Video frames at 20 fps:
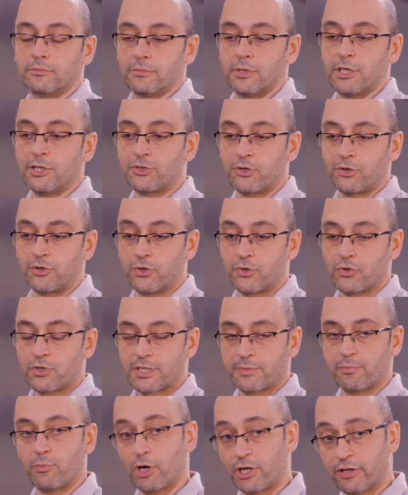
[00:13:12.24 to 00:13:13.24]

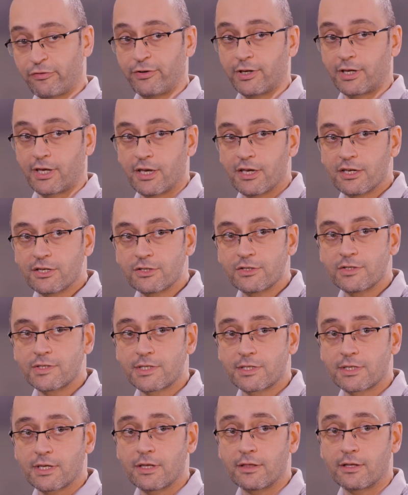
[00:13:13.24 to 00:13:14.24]
introduce
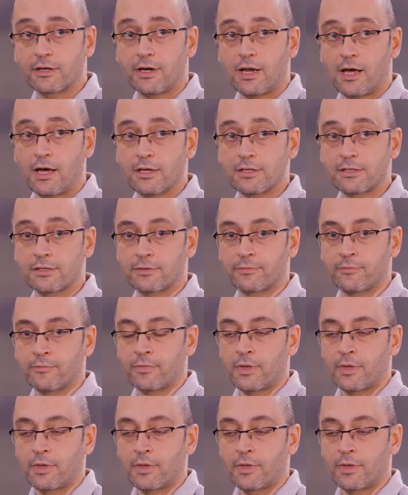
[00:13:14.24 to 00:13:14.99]
modifications in the glass.